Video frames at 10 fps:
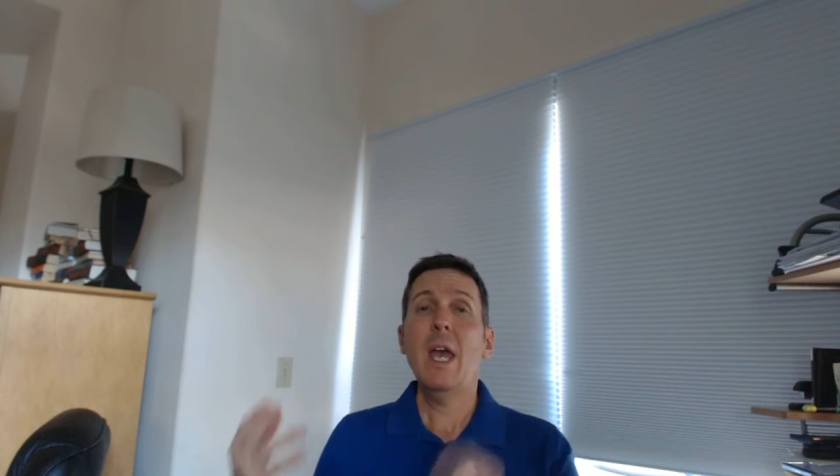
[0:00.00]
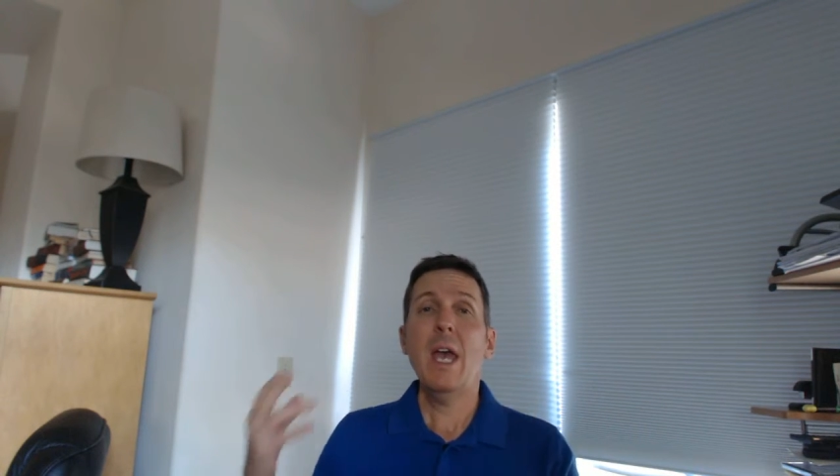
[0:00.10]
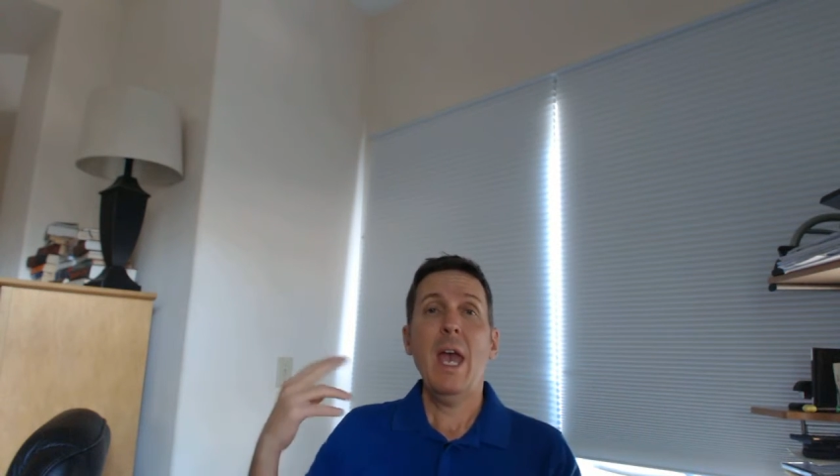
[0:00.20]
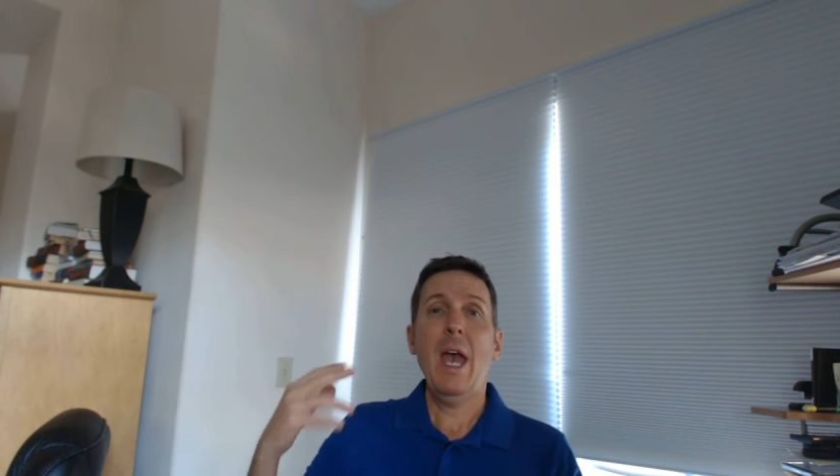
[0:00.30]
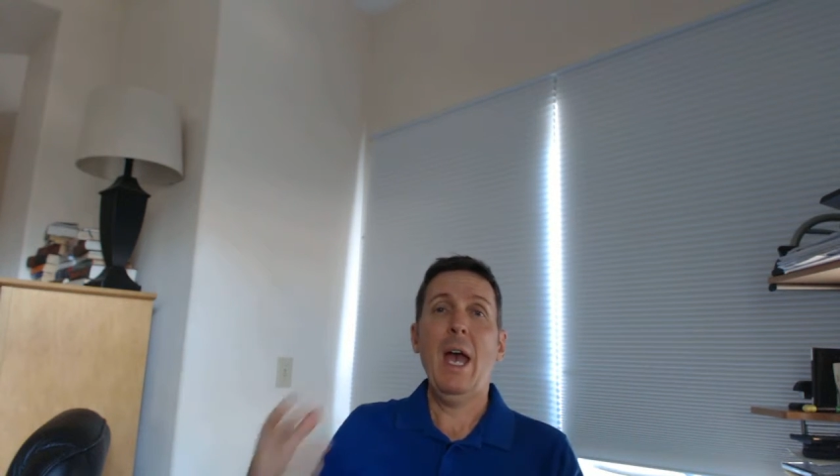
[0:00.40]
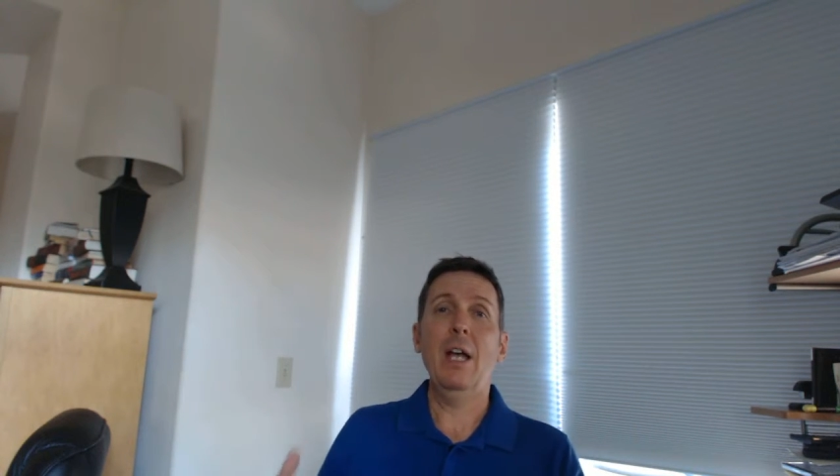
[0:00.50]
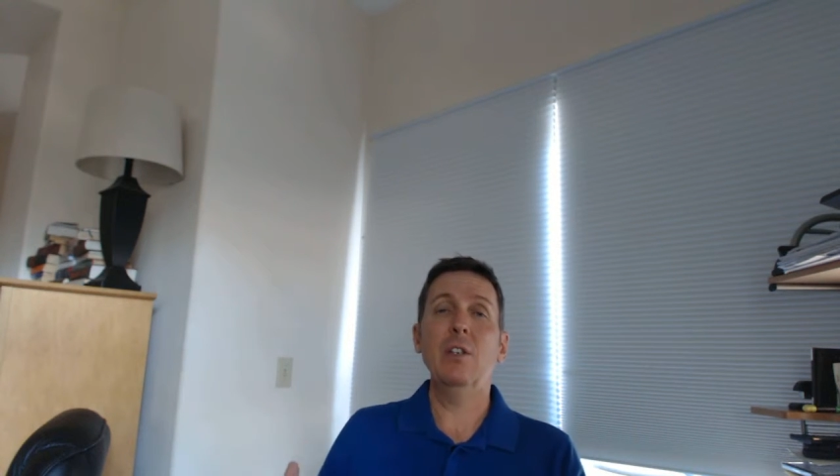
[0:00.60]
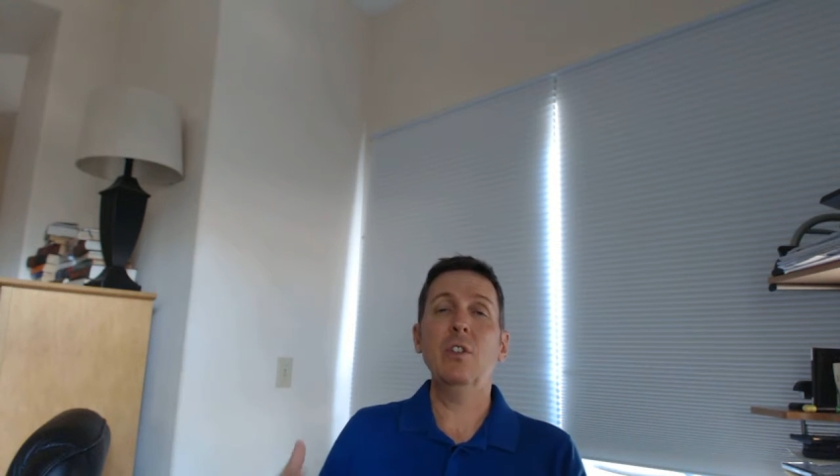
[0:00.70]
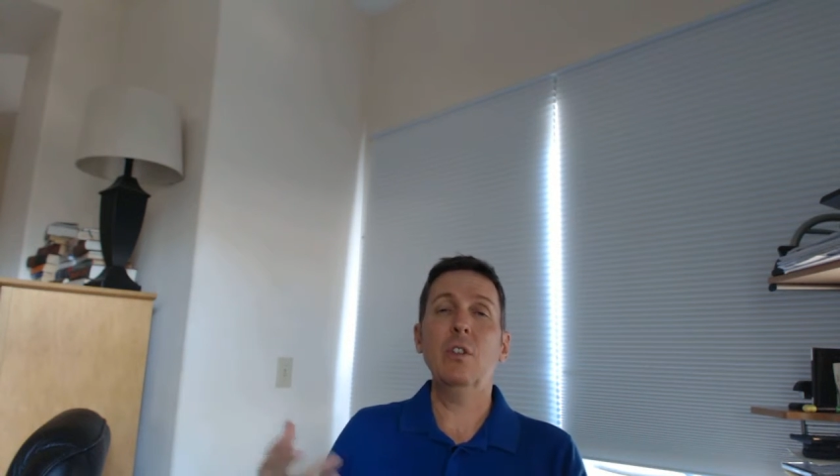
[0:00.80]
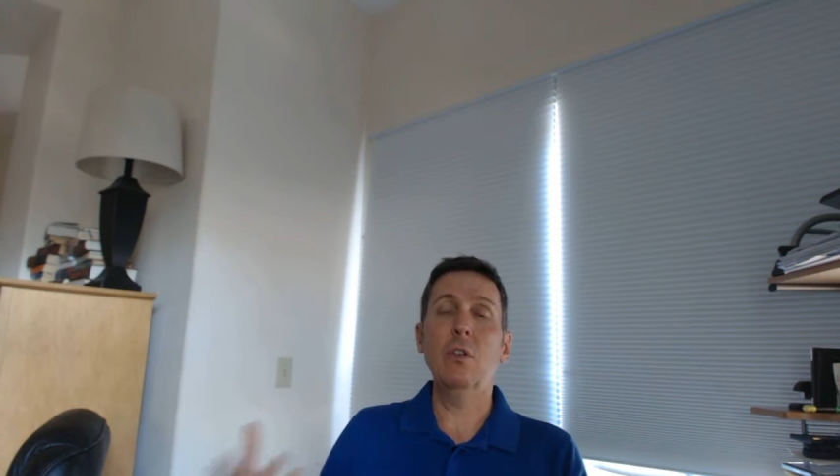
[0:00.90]

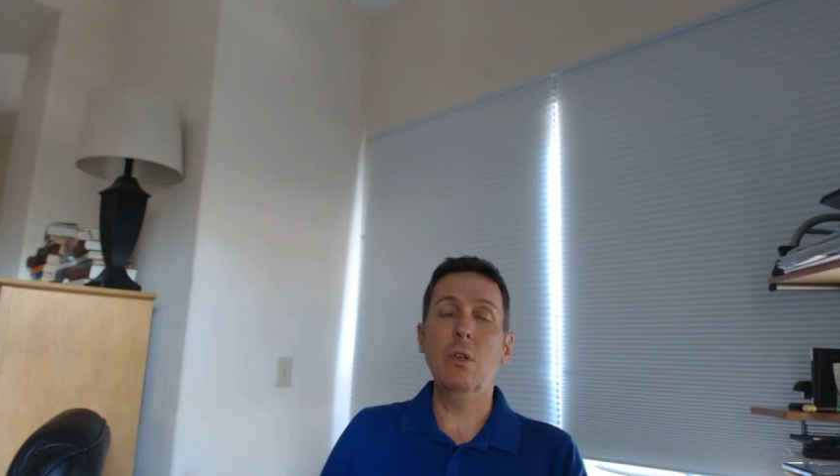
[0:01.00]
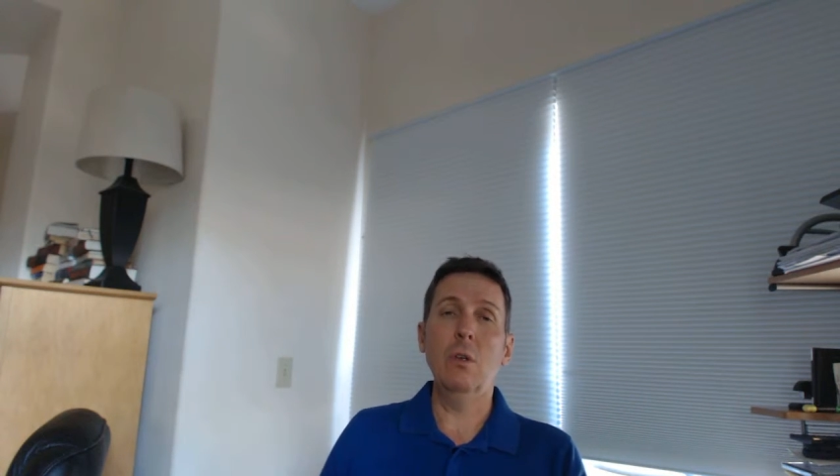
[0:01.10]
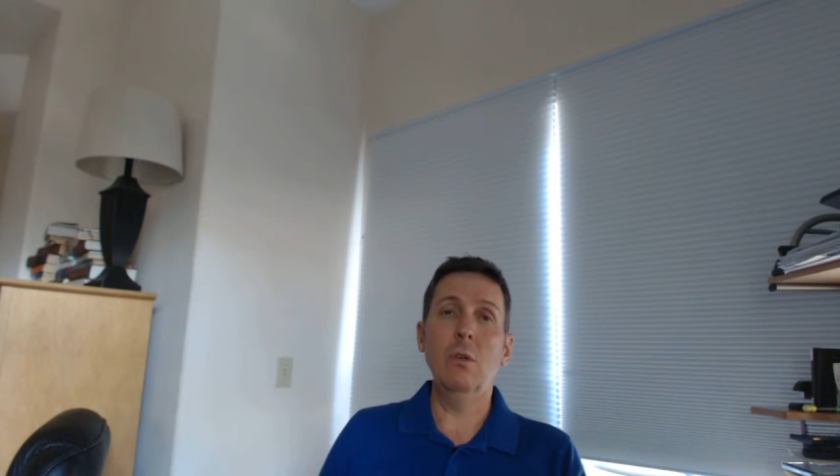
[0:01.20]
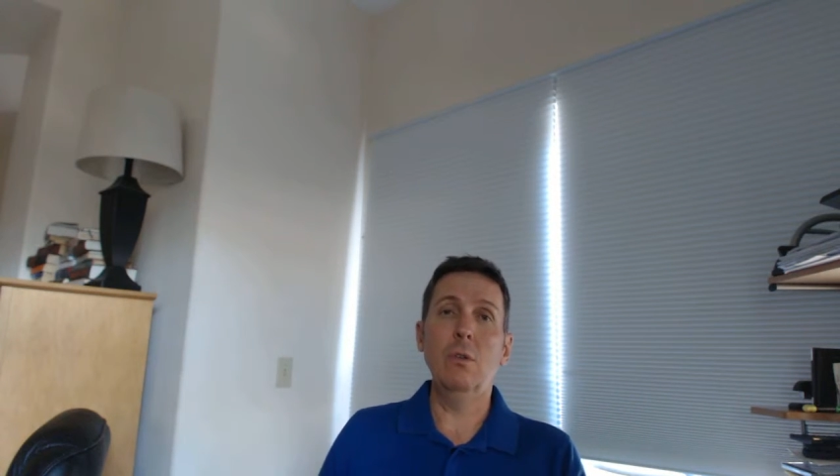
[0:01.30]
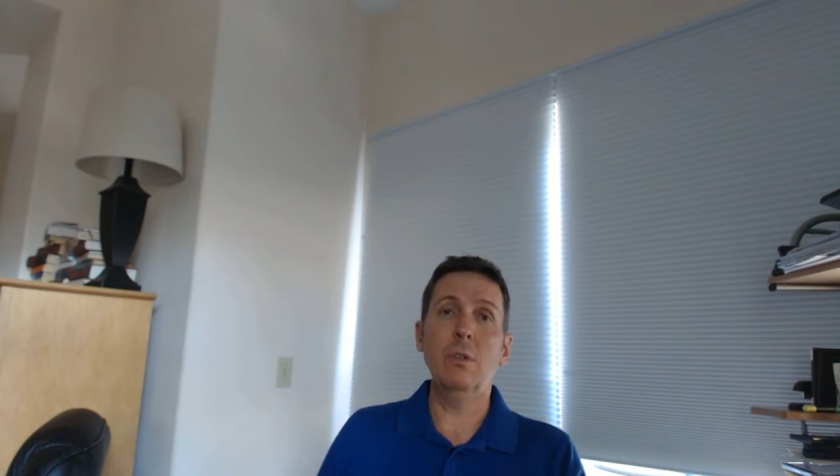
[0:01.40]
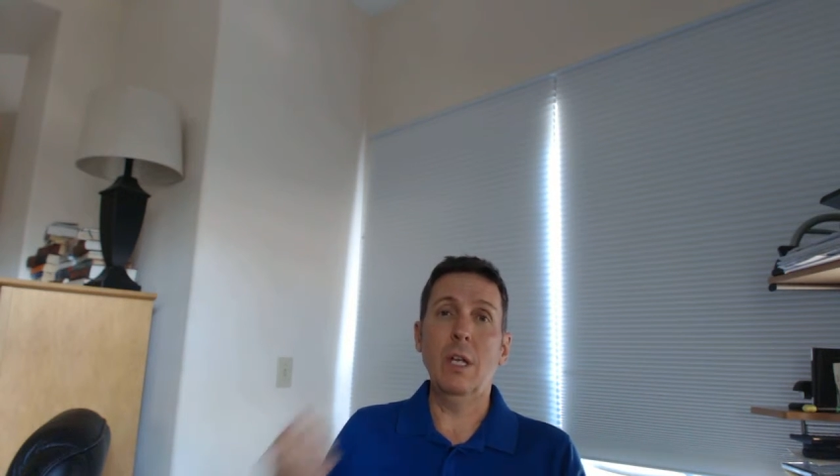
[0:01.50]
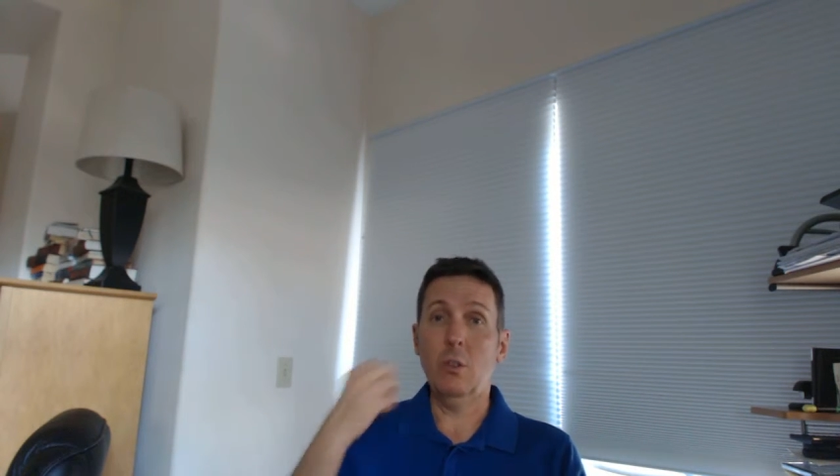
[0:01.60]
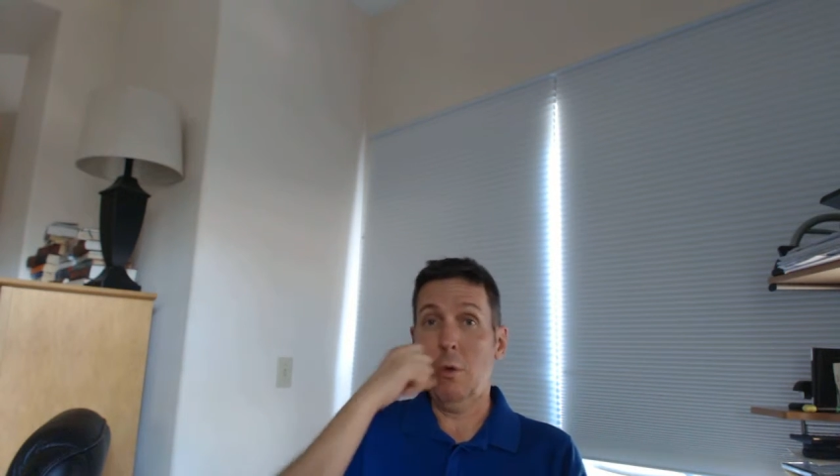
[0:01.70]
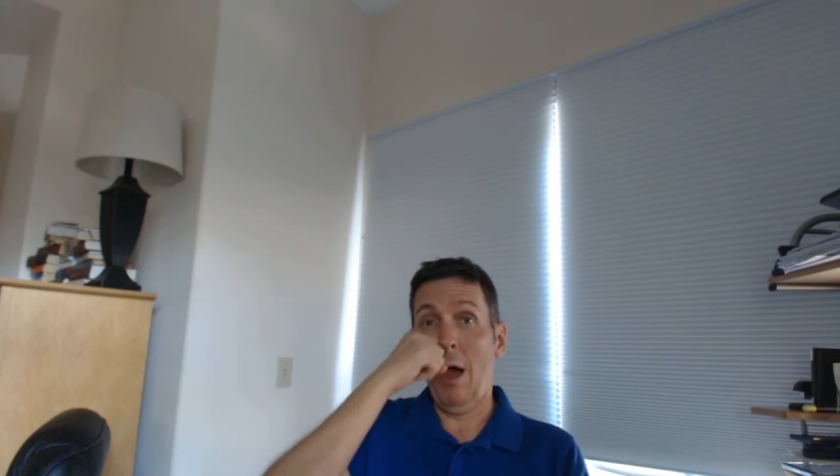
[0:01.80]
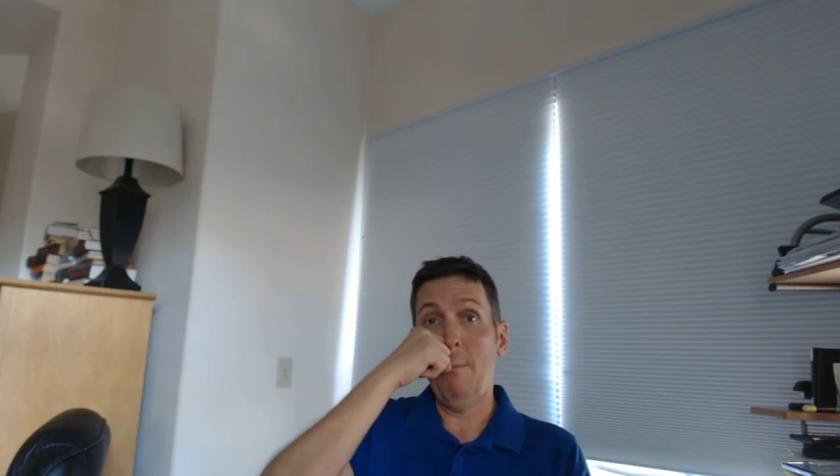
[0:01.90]
99% of
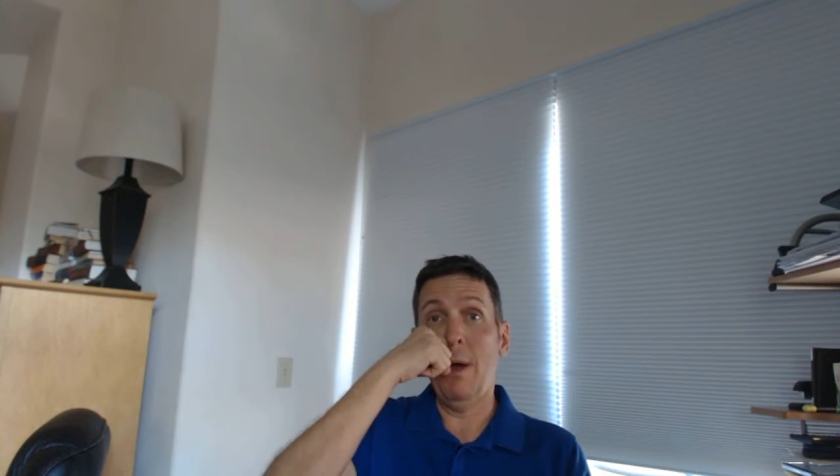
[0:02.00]
individuals,